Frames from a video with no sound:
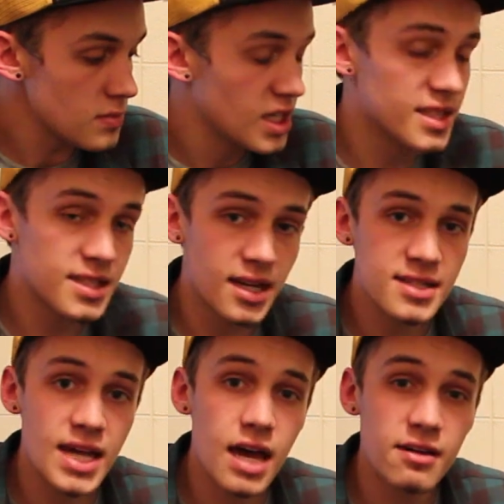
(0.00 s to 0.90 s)
it
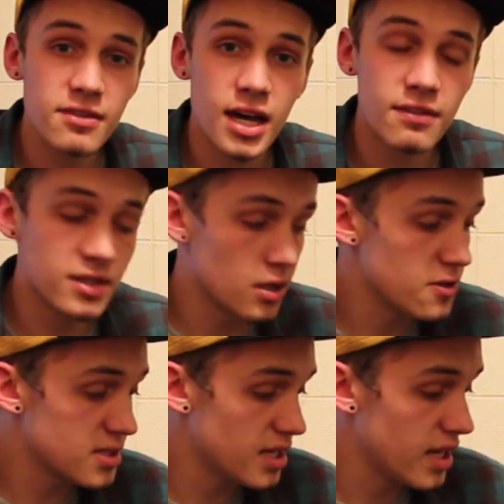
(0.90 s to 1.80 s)
does have have a
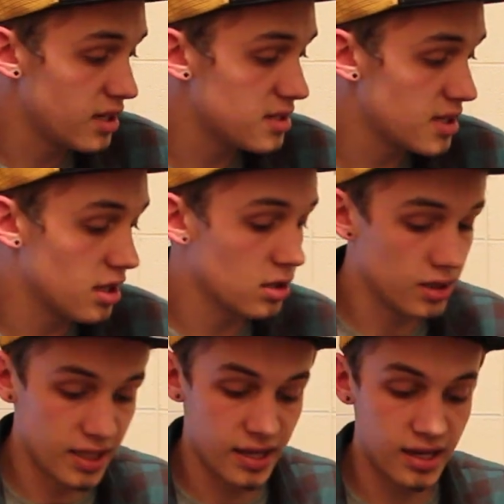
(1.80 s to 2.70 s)
nose and a tail,
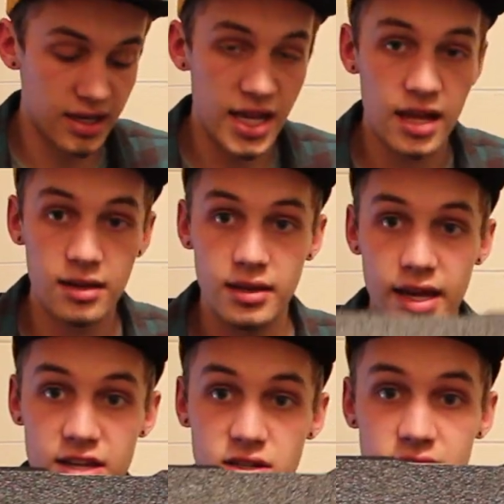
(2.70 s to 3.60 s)
and again,
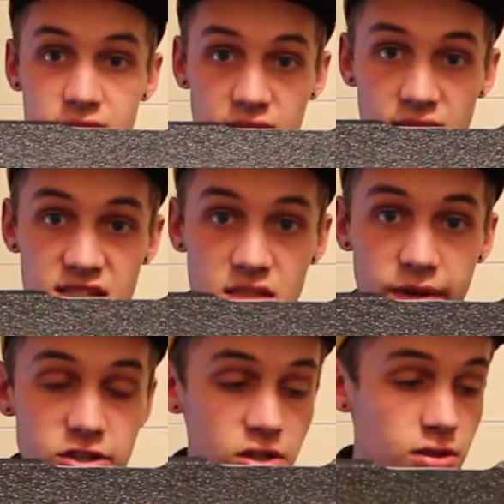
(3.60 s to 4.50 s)
as you can see, it is
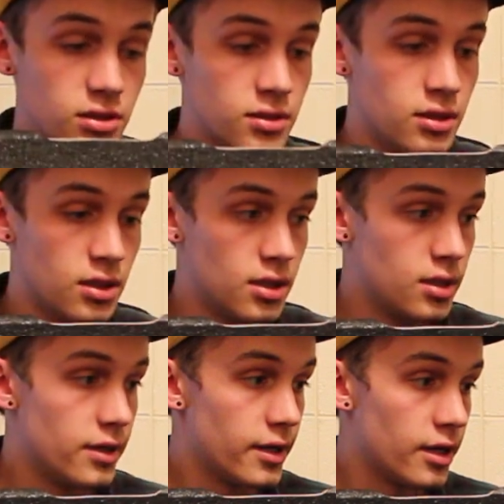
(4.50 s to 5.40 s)
symmetrical.
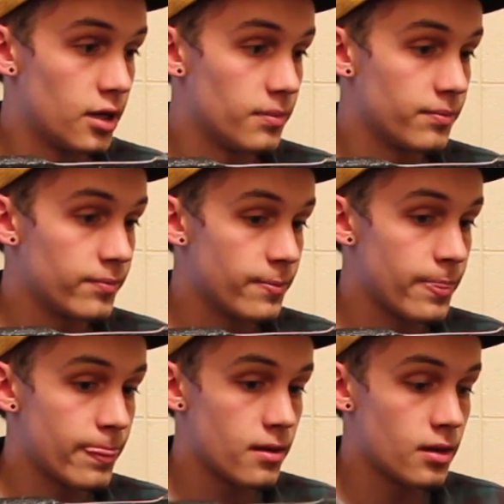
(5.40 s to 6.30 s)
Um,
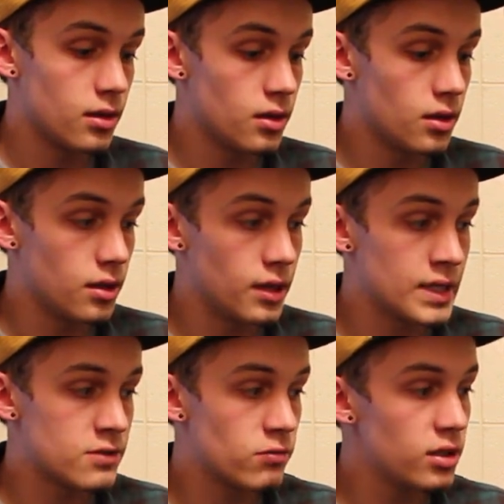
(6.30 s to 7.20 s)

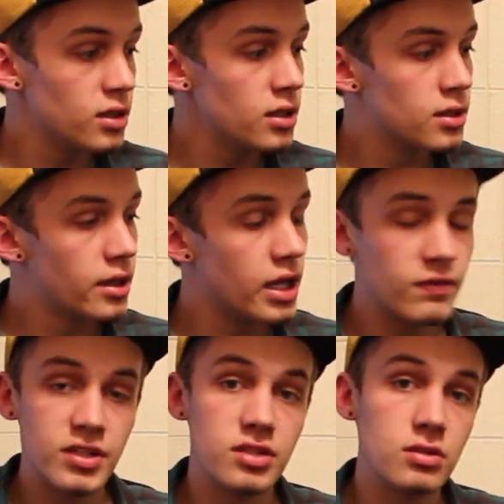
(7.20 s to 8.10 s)
it's really kind
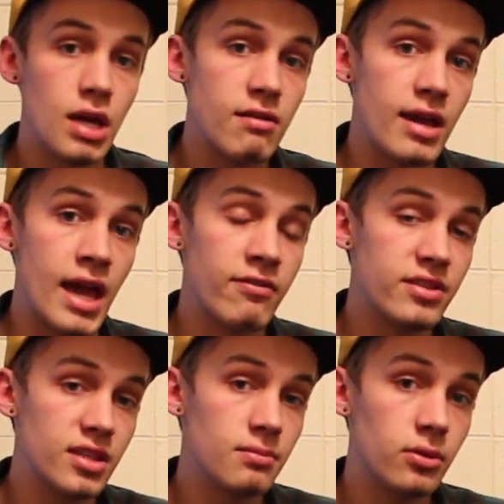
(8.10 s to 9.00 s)
of a do
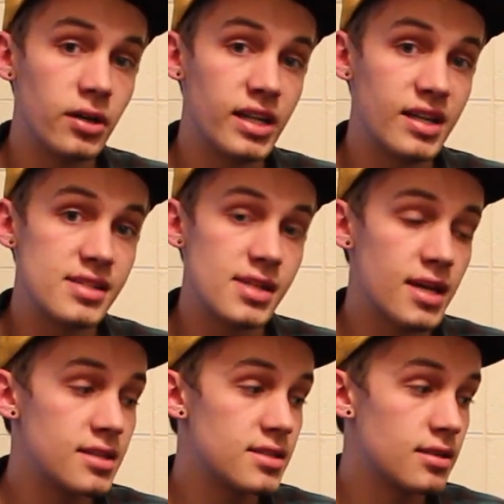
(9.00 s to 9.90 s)
everything board in a
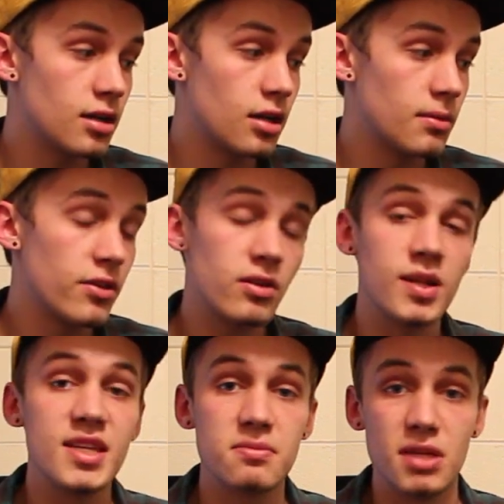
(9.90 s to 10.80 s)
sense, um, although
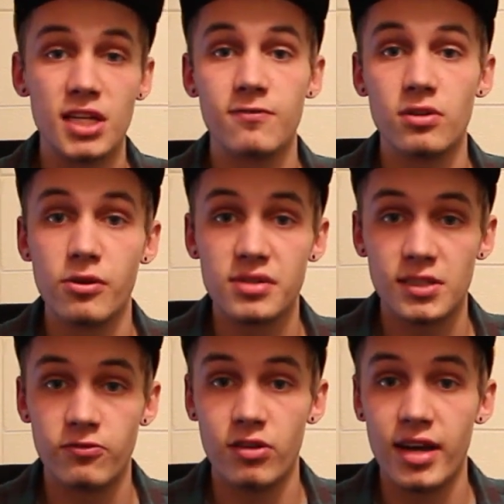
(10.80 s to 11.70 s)
it is made for
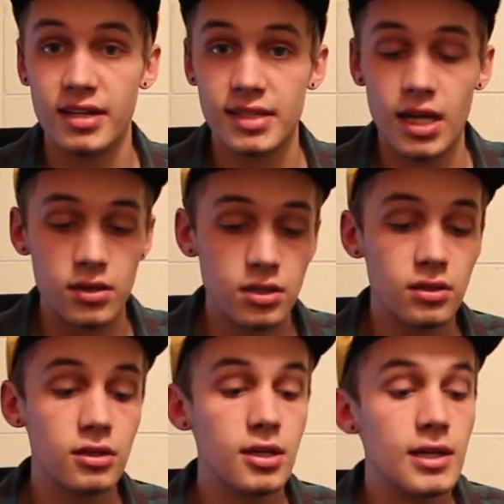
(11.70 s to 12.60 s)
mostly free ride and
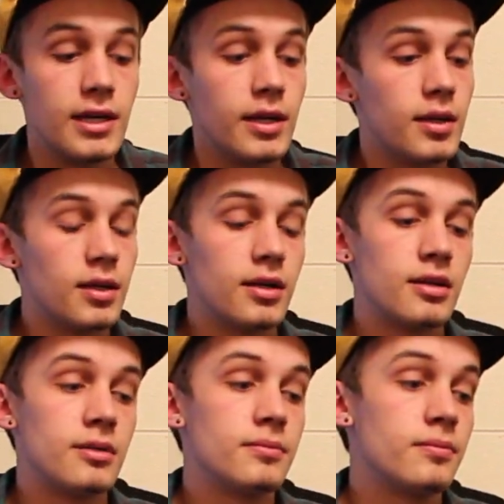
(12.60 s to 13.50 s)
downhill
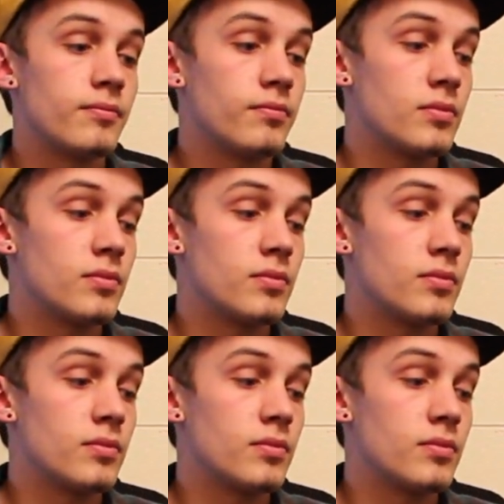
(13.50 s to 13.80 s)
um,